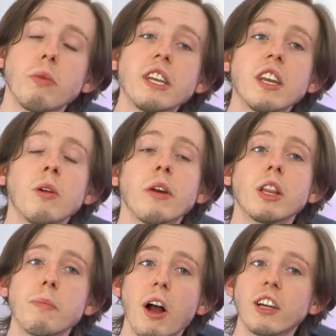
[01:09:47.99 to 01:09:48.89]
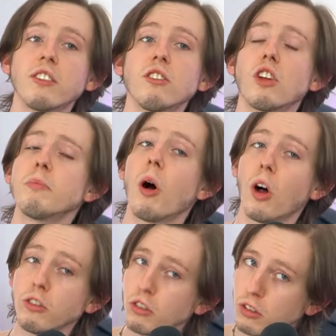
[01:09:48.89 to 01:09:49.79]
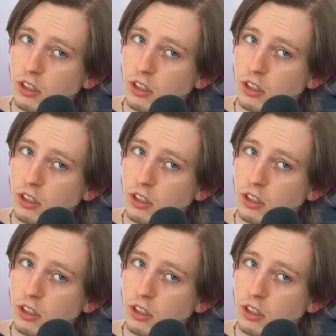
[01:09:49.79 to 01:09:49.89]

We did a weekly podcast. It's on pause.